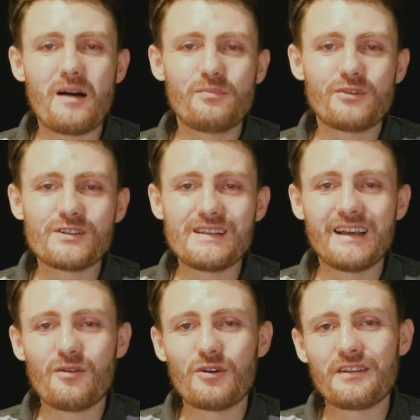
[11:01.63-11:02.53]
I, but
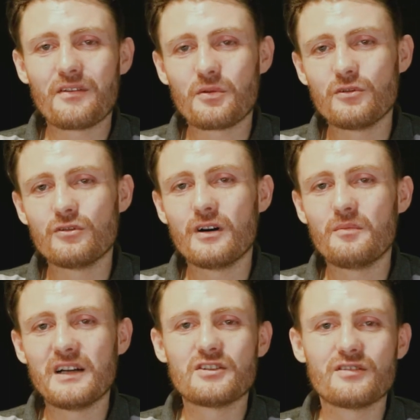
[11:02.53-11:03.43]
personally, I went through
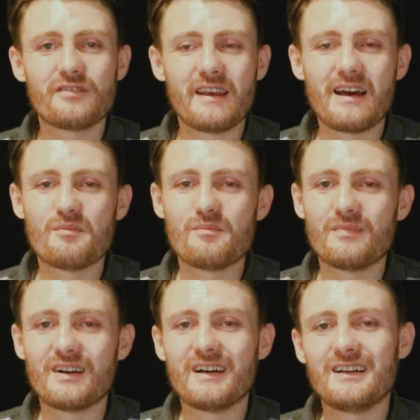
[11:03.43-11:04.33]
a bunch of
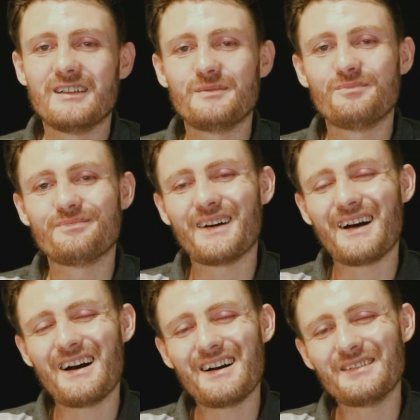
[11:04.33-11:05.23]
them. Um,
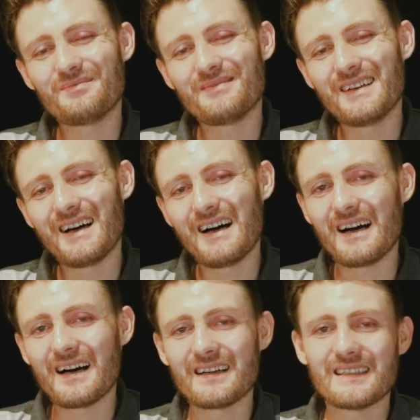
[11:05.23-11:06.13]
I,
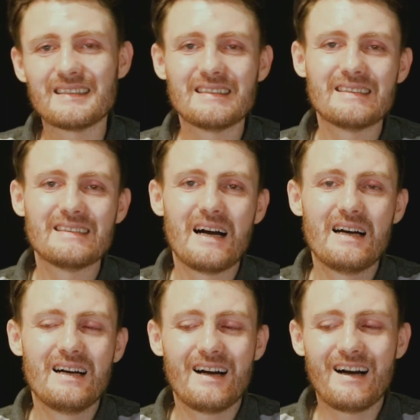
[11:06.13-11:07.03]

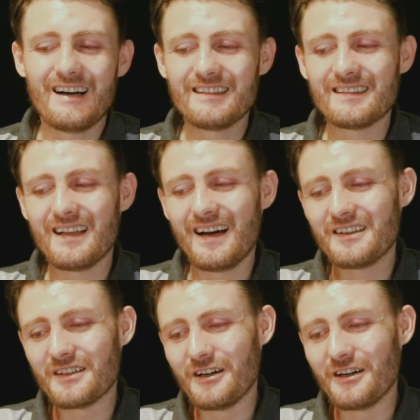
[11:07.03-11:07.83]
uh, I, I